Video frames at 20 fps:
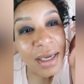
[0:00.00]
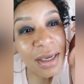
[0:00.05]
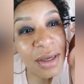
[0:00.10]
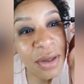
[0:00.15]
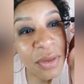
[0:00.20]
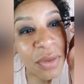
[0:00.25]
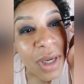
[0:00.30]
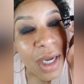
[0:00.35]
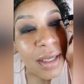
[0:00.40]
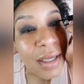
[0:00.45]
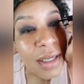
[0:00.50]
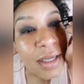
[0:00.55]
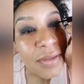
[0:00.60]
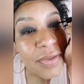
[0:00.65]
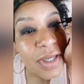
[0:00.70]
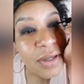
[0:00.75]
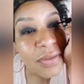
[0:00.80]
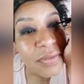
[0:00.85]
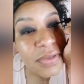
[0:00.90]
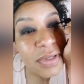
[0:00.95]
I love
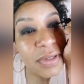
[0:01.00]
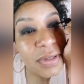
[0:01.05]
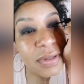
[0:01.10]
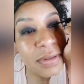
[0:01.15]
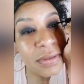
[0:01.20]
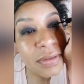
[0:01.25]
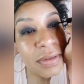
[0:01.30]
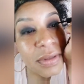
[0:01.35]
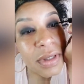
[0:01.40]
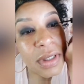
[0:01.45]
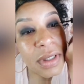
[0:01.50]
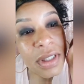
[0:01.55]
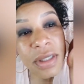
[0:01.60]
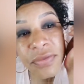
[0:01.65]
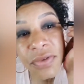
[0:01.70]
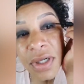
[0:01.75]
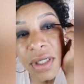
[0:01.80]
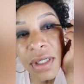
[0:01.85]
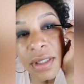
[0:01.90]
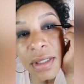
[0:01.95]
e.l.f. too. If
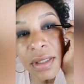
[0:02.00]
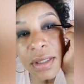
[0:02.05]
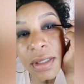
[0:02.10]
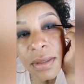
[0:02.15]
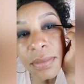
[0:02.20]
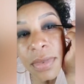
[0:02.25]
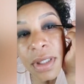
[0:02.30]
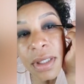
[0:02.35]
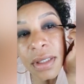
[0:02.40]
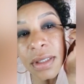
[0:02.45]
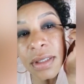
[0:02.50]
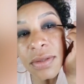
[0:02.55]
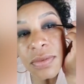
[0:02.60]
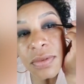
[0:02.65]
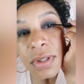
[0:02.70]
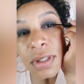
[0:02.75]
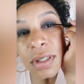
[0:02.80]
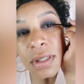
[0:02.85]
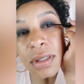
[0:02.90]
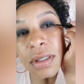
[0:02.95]
you're anything like me, it's
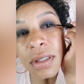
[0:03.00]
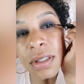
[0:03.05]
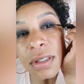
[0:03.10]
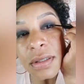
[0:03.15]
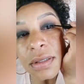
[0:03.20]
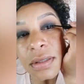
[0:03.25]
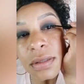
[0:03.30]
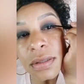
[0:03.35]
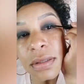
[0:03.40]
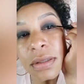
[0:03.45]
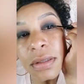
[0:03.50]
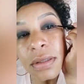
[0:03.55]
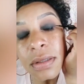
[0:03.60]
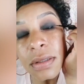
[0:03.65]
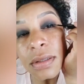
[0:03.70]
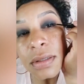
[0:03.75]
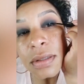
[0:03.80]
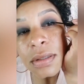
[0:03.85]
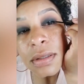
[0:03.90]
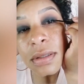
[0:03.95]
really hard
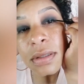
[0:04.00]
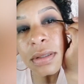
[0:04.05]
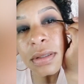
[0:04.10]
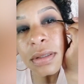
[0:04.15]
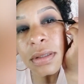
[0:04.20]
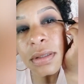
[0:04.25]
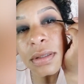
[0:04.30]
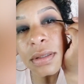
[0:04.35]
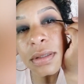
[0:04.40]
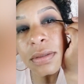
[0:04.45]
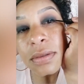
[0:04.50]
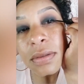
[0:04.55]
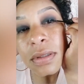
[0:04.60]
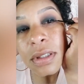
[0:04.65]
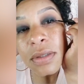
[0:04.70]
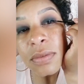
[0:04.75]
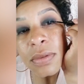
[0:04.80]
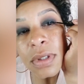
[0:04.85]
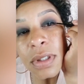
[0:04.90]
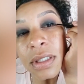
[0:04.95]
to do
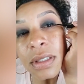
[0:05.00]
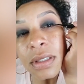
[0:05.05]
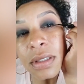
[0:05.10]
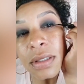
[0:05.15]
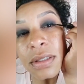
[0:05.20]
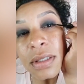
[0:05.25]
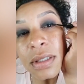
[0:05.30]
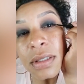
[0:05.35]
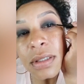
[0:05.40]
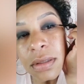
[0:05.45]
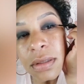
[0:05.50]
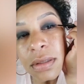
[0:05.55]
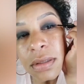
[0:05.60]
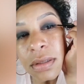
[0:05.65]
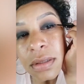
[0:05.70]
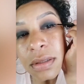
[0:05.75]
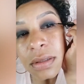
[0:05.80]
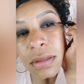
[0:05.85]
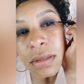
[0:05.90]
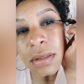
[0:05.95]
liquid liner and talk.
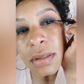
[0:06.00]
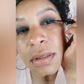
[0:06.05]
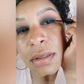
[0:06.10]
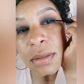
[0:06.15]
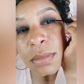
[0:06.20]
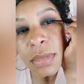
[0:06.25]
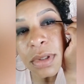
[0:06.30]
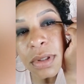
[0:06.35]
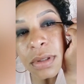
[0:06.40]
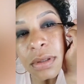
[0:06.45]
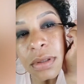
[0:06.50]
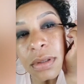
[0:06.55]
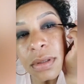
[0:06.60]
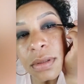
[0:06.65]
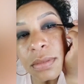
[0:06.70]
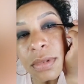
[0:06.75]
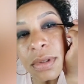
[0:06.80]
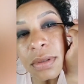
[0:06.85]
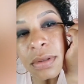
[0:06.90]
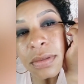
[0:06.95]
So I'm
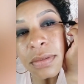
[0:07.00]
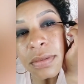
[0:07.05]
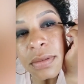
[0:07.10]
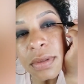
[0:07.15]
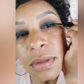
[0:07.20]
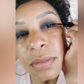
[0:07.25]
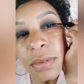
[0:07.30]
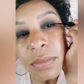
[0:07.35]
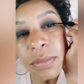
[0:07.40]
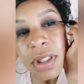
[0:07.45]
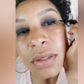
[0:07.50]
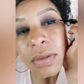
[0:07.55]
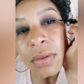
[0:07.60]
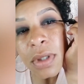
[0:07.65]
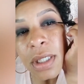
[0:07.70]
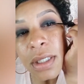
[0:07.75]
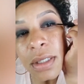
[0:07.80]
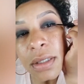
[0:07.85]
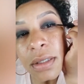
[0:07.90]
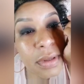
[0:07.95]
gonna be
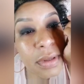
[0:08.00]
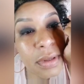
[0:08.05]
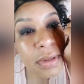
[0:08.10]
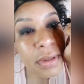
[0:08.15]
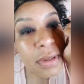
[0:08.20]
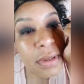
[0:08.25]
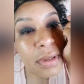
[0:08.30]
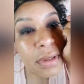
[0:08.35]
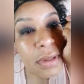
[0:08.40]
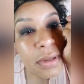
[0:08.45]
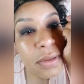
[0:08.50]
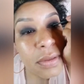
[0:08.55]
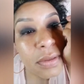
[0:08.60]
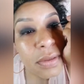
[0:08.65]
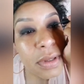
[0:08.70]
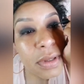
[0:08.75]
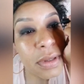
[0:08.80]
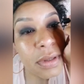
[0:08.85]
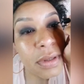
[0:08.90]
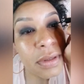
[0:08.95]
quiet. You
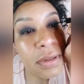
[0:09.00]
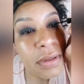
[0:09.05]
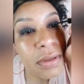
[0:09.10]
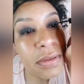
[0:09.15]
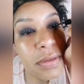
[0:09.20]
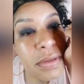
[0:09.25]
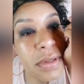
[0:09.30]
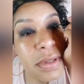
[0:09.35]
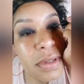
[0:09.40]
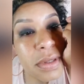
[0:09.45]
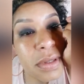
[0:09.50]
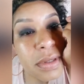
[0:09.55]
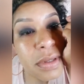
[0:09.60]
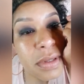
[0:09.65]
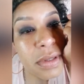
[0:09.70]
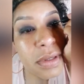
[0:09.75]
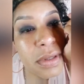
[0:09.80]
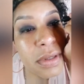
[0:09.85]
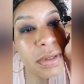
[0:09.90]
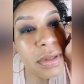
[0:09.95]
can use,
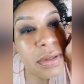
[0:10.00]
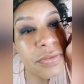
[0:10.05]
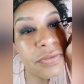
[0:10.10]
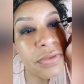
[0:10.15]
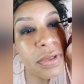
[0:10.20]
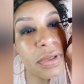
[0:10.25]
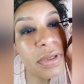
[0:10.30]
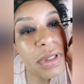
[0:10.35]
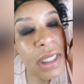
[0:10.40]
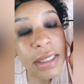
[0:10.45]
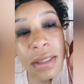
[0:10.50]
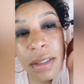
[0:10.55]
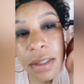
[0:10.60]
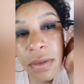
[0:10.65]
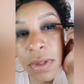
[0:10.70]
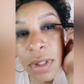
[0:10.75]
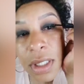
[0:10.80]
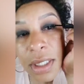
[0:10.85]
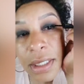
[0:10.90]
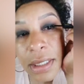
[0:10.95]
if you don't like
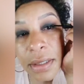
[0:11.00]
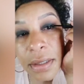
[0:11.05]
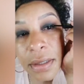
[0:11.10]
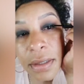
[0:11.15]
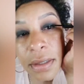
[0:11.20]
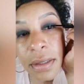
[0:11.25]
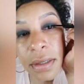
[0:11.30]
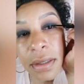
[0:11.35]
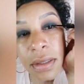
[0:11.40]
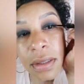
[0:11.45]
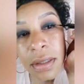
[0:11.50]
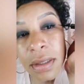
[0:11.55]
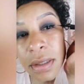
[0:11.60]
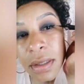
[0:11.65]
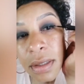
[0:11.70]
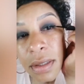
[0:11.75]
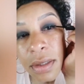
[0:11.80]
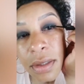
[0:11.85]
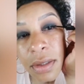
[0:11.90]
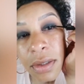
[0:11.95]
liquid liner,
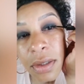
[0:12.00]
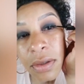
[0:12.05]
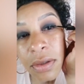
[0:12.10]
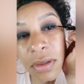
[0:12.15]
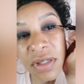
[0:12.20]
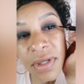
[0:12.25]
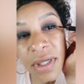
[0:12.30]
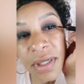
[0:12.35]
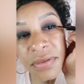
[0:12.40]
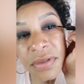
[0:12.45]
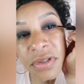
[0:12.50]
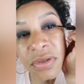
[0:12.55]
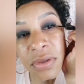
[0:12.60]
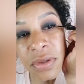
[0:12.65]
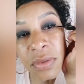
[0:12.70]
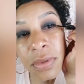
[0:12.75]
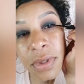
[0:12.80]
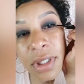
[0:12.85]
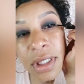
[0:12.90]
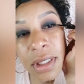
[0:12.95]
you don't even have to do a
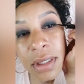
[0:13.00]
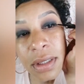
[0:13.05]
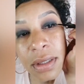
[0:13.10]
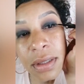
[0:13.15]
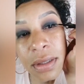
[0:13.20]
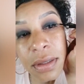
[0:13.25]
wing.